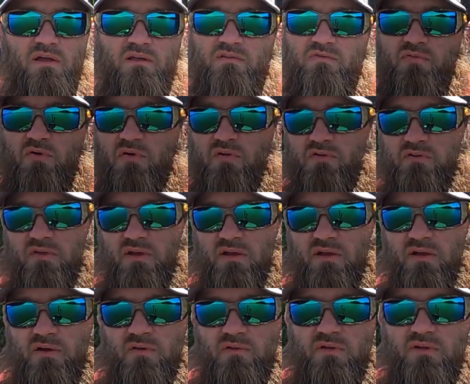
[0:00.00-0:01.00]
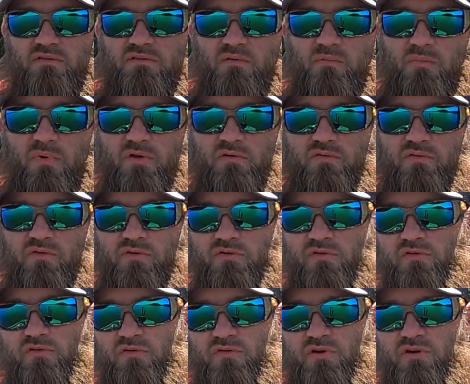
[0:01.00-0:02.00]
As far as I know, that's the most
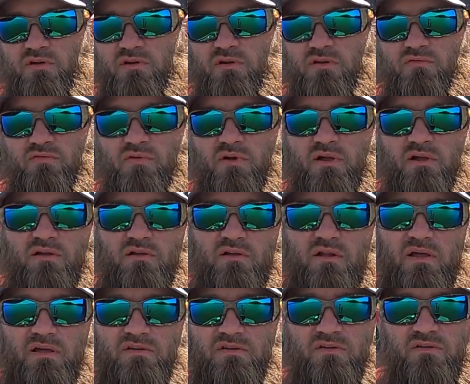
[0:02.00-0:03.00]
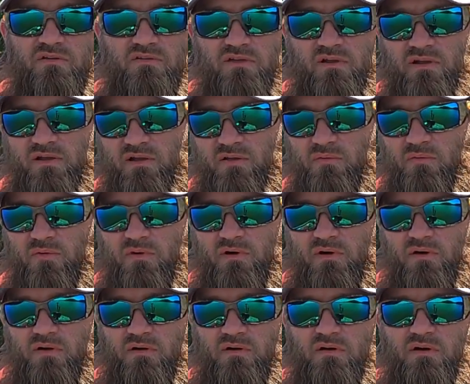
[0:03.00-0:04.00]
restrictive regulations
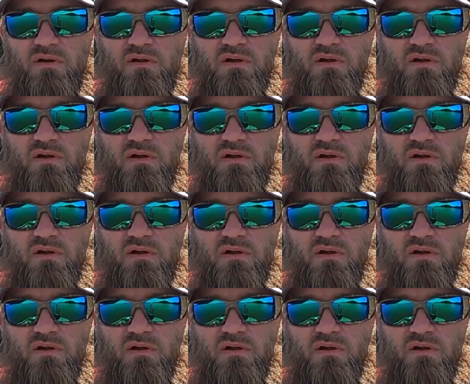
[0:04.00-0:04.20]
anywhere